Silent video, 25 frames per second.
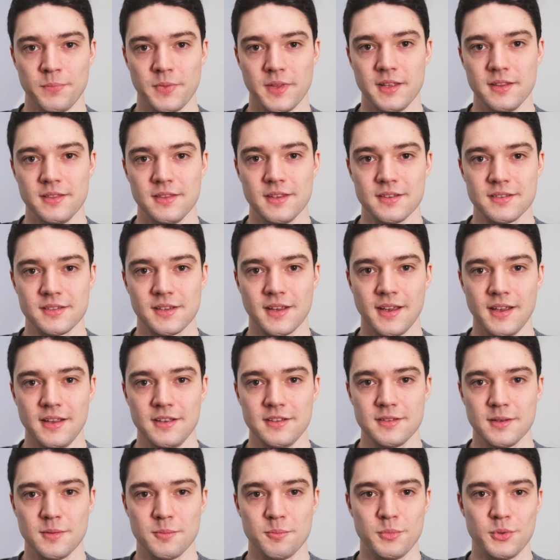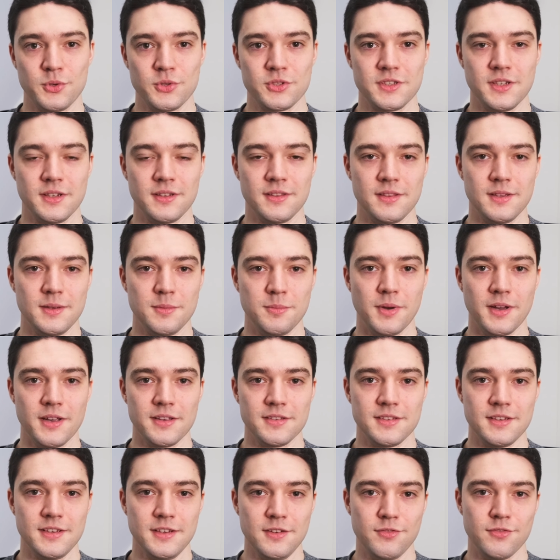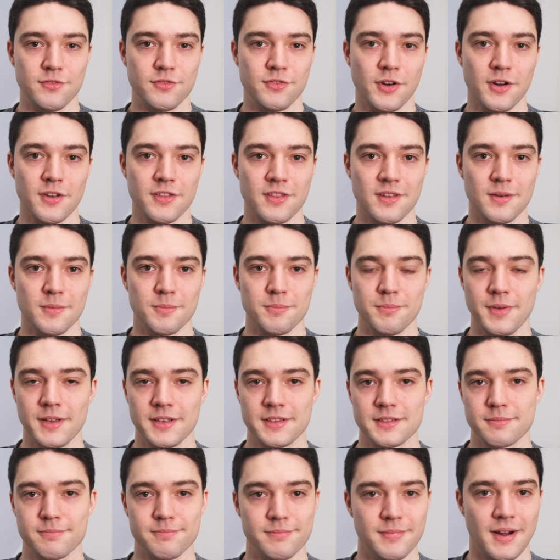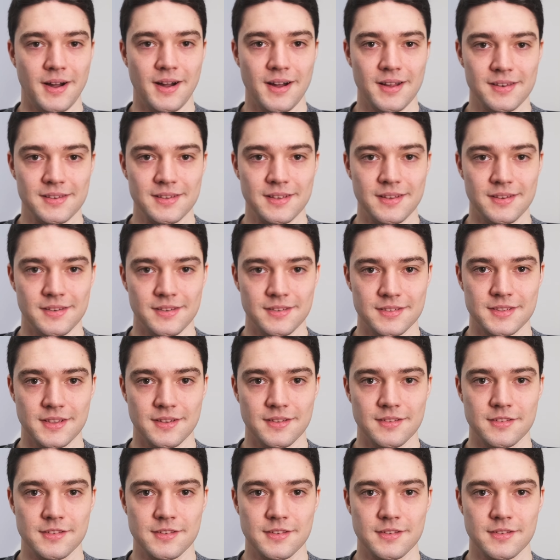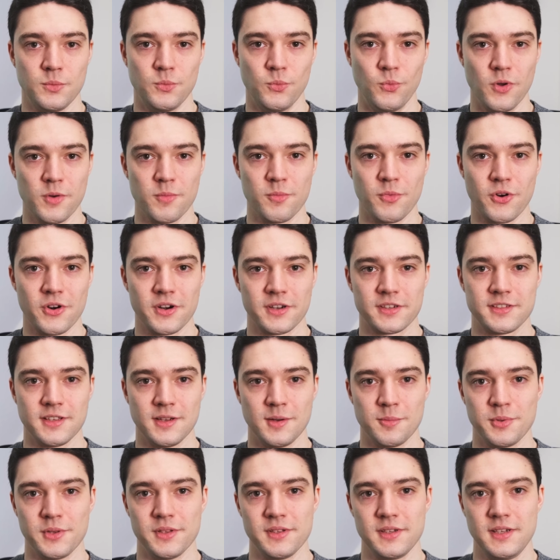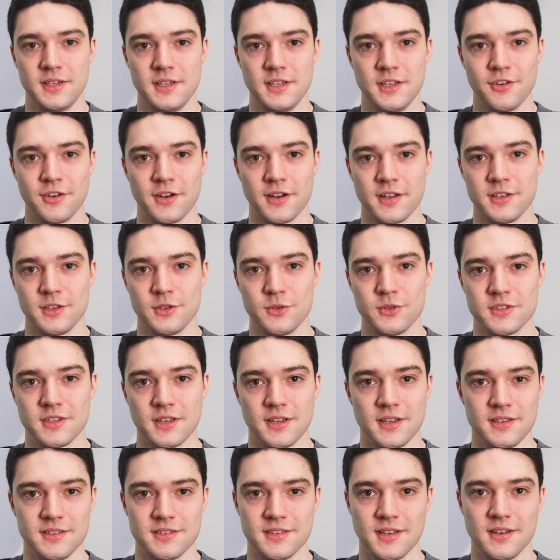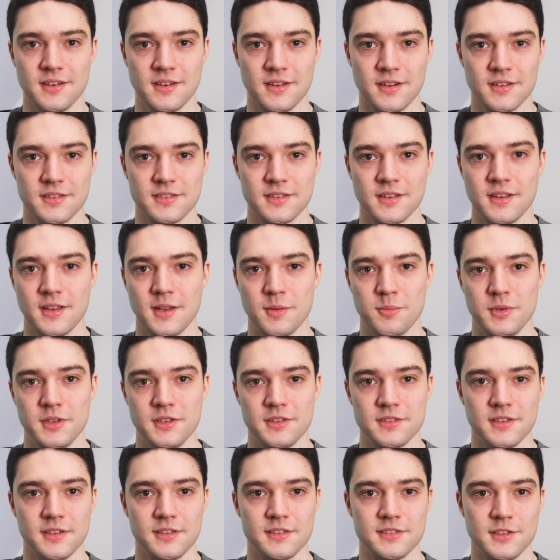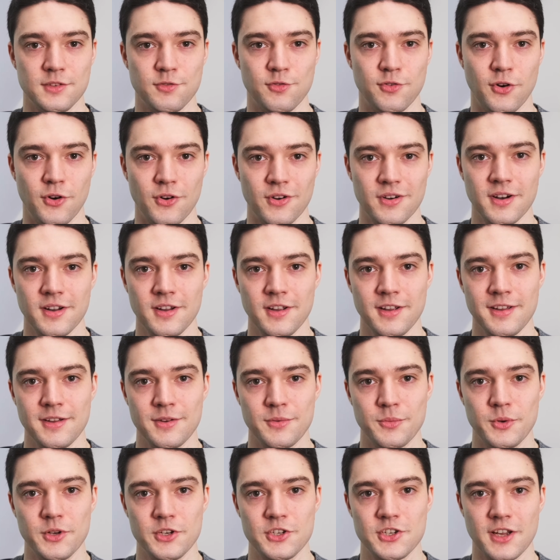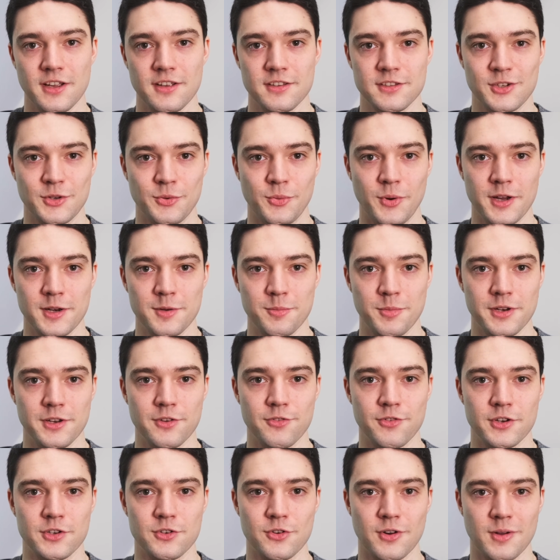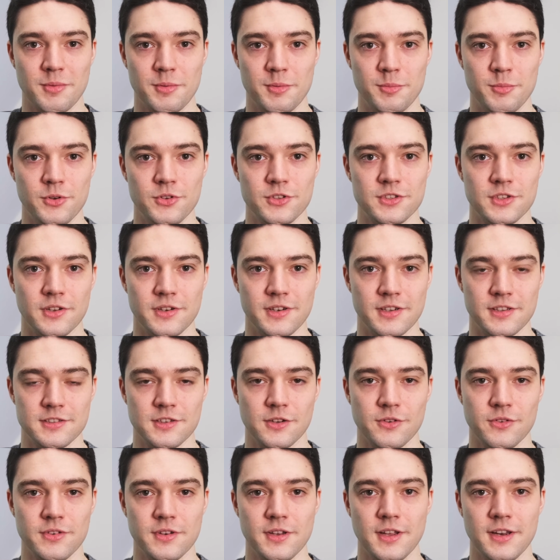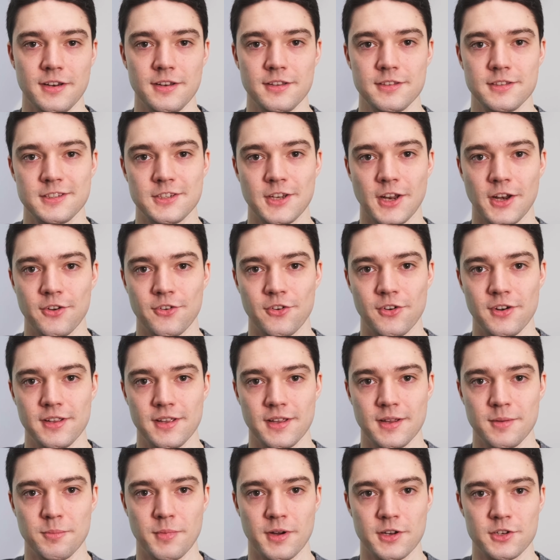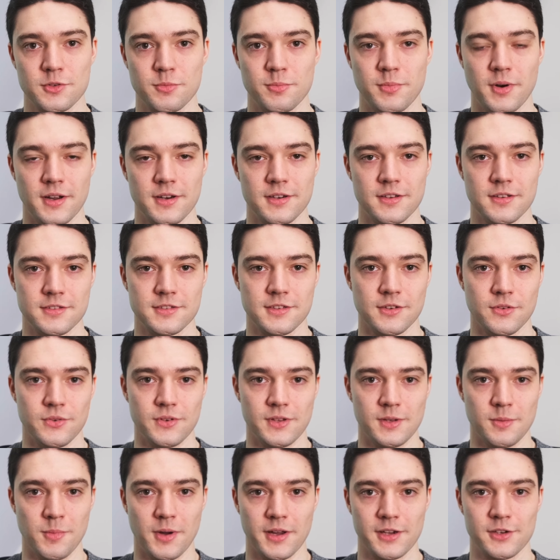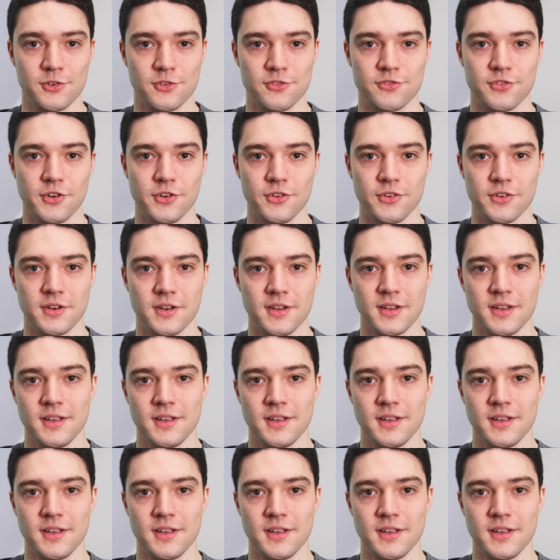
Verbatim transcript: In this case, boosting the bass even further makes hardly any sense. One more example, here I use a Sennheiser ME64, which has quite a bit of a treble boost on its own and is generally a much brighter sounding microphone.